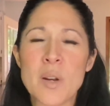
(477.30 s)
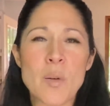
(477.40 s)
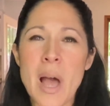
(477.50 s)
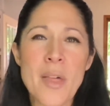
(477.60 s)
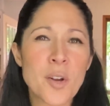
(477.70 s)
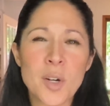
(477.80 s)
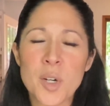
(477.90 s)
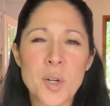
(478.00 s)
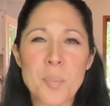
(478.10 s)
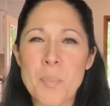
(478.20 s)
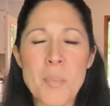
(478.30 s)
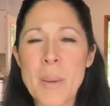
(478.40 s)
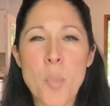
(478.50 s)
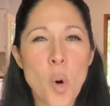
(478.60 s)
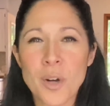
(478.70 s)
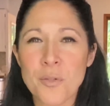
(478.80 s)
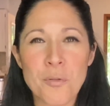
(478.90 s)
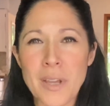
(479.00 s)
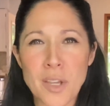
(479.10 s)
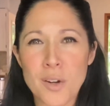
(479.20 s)
other important
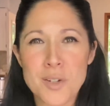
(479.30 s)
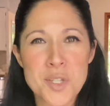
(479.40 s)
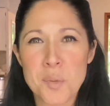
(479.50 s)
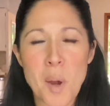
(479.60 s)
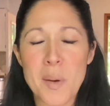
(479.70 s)
figures throughout